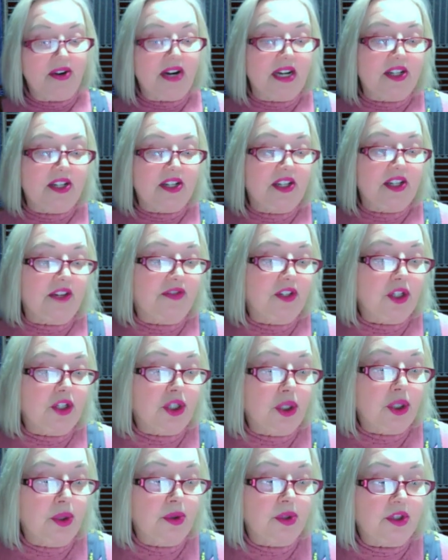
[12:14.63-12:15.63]
are different
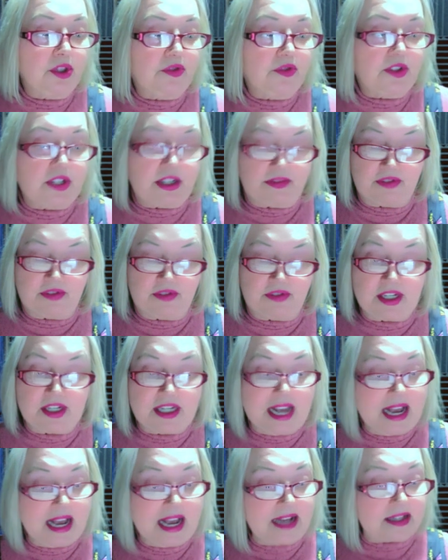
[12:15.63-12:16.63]
tunes for different
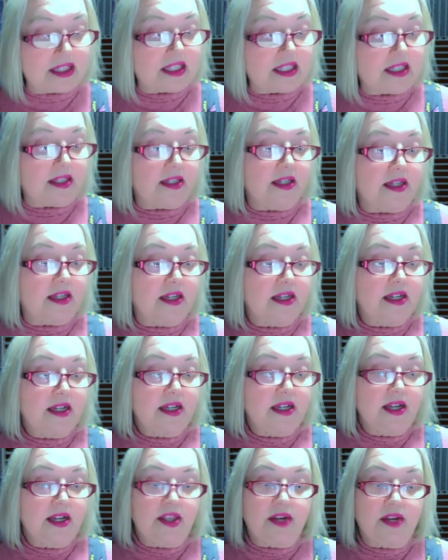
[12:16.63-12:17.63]
texts.
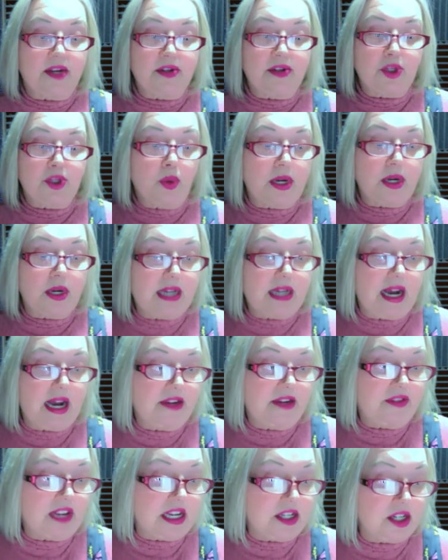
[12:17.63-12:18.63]
There is one
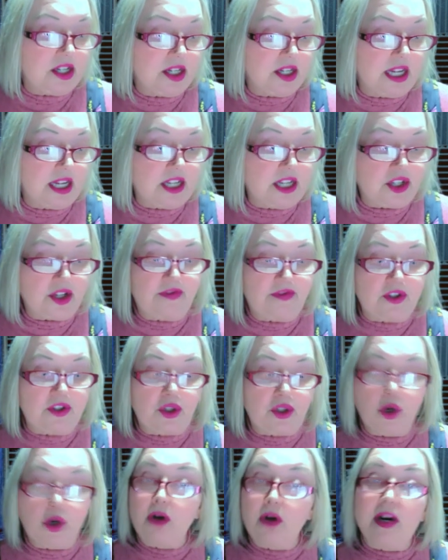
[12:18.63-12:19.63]
kind of cantillation for
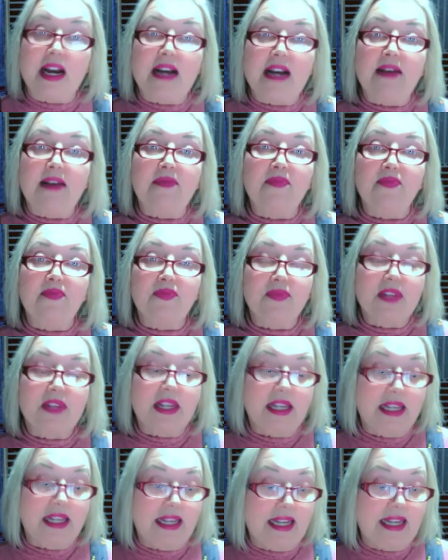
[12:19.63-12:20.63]
Torah,
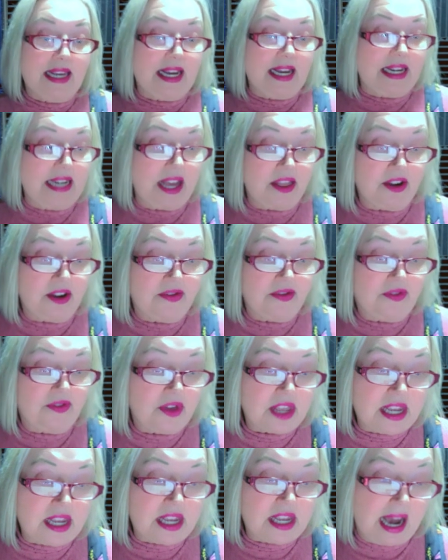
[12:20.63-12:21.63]
another
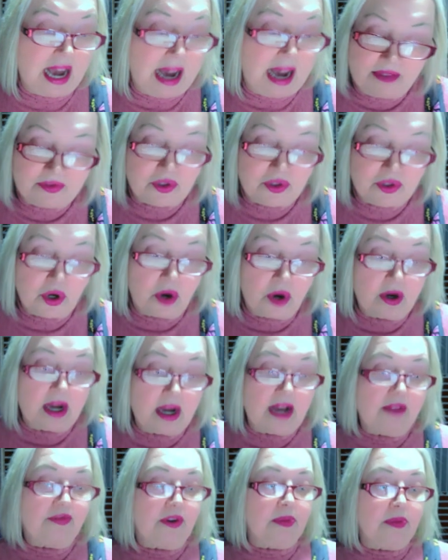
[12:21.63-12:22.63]
for the
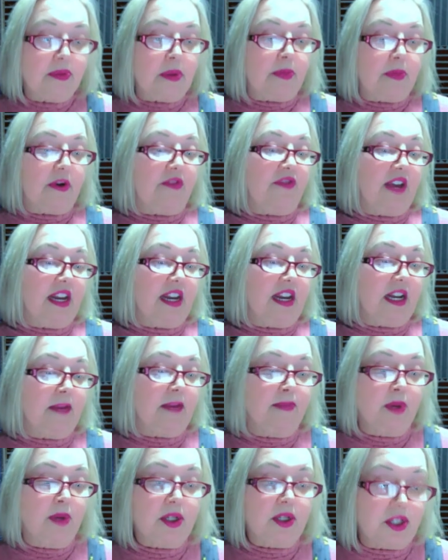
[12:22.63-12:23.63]
Haftorah from the prophetic
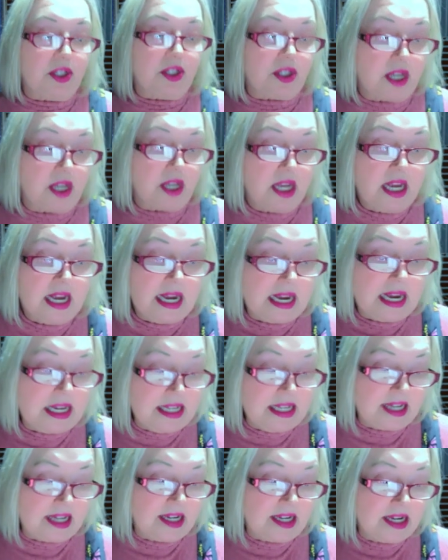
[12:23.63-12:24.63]
books,
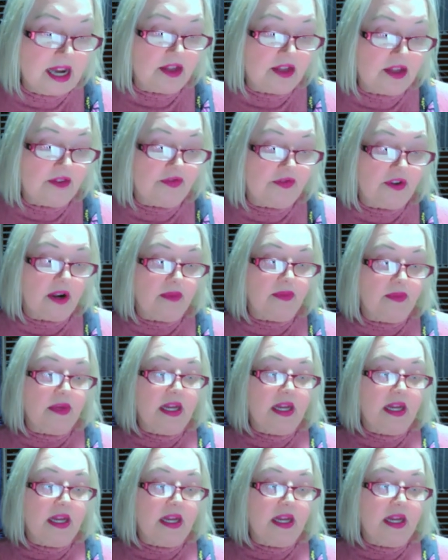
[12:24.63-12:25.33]
and yet another for